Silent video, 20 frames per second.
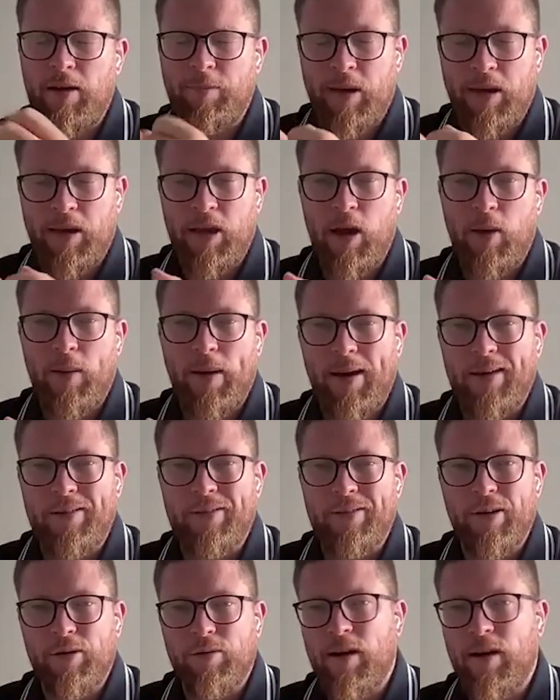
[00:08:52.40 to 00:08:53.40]
have been going
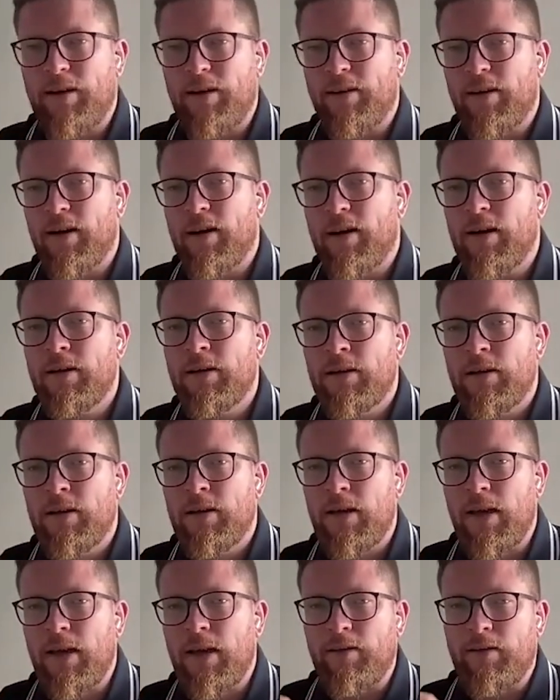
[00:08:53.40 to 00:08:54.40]
under the radar
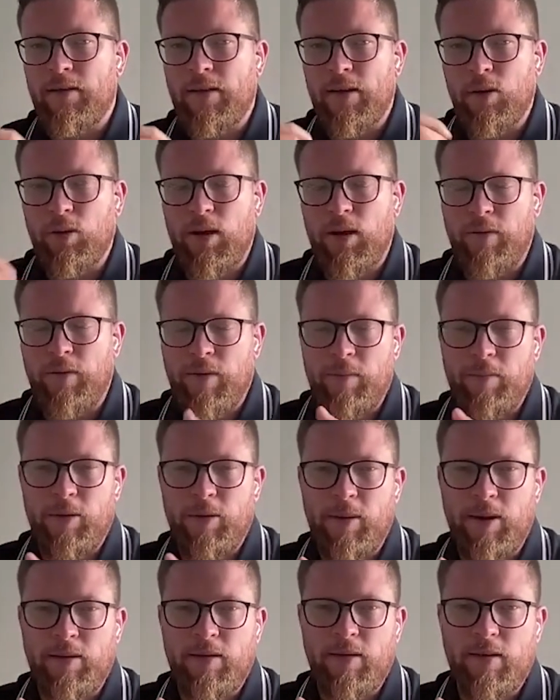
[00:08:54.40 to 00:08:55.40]
until they've
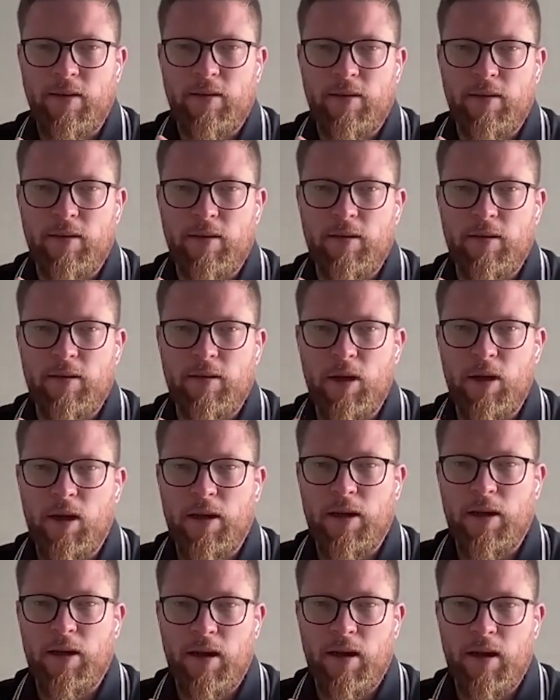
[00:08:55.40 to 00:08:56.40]
implemented a system
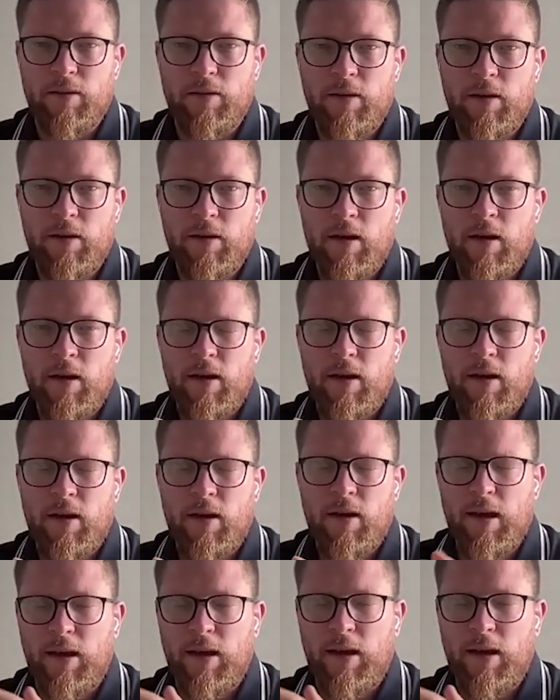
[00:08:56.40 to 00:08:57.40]
like ours,
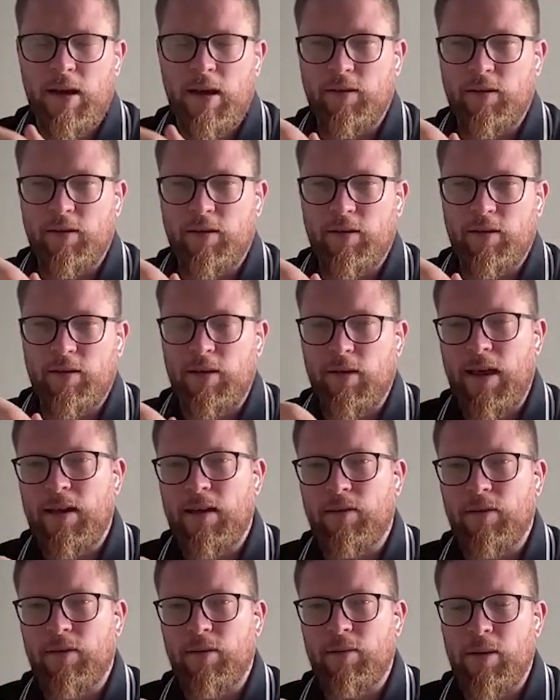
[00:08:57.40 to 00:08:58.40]
in the sense that
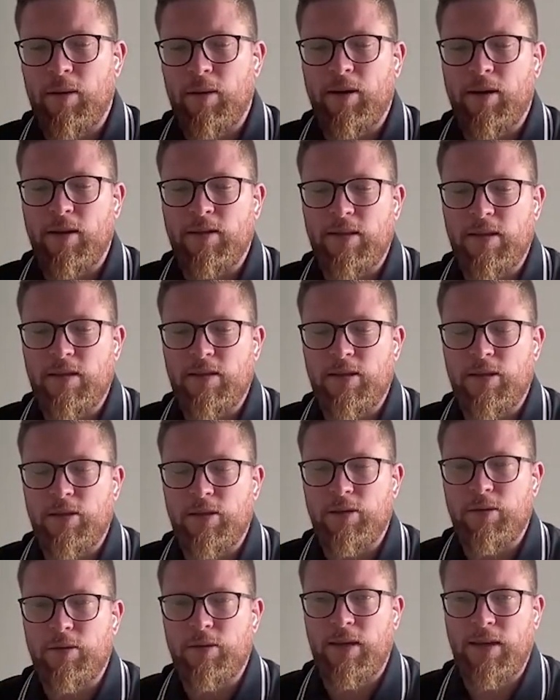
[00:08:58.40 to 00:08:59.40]
it then gives them the
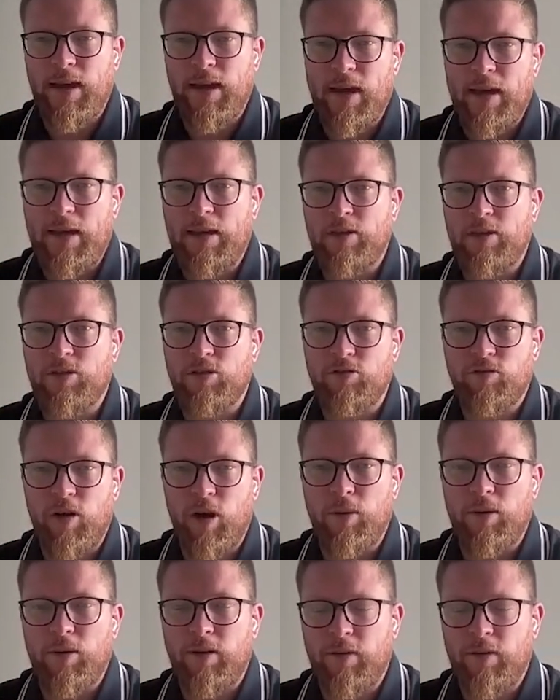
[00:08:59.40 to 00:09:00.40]
ability to
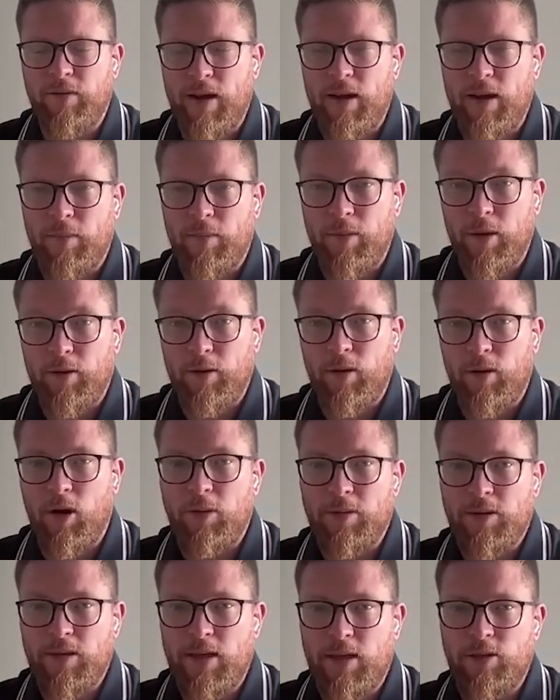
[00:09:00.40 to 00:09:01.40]
engage, grow, and develop those
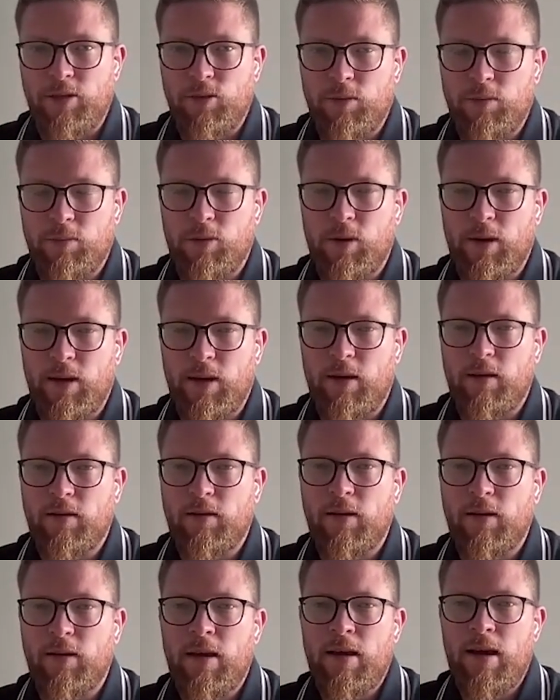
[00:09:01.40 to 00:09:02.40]
high potential
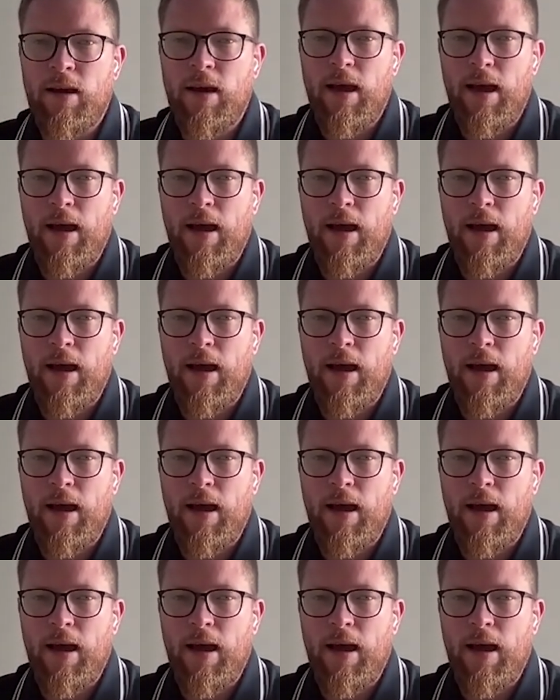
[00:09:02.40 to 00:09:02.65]
employees.